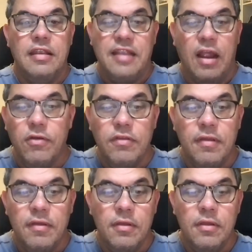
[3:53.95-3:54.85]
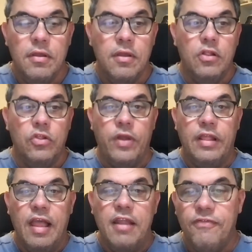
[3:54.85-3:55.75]
Dart, Lori
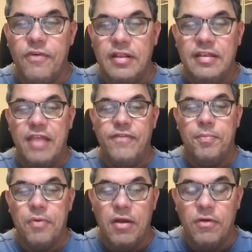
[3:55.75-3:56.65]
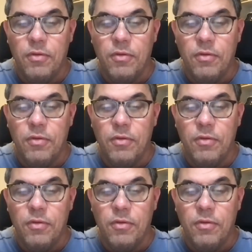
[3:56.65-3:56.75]
Lightfoot, David Brown,